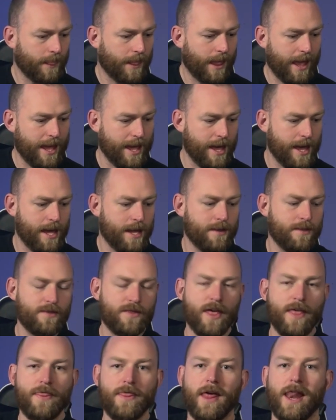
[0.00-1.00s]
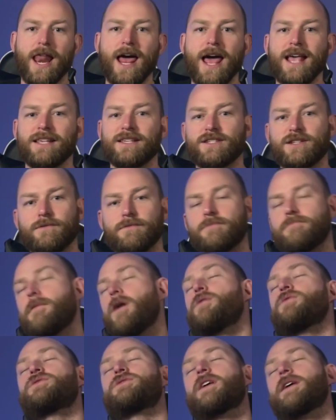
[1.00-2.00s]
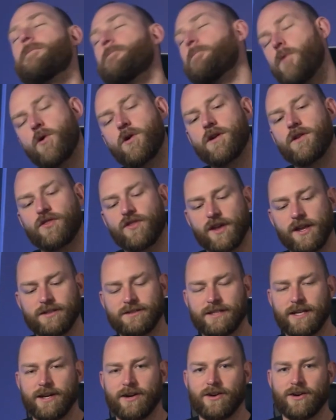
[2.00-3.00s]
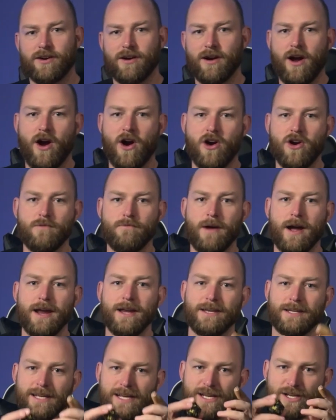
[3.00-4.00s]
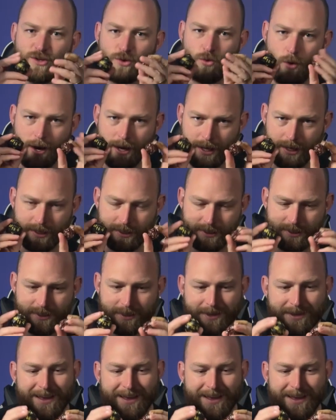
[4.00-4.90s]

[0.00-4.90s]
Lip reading: And then the last most important things here are my D20s.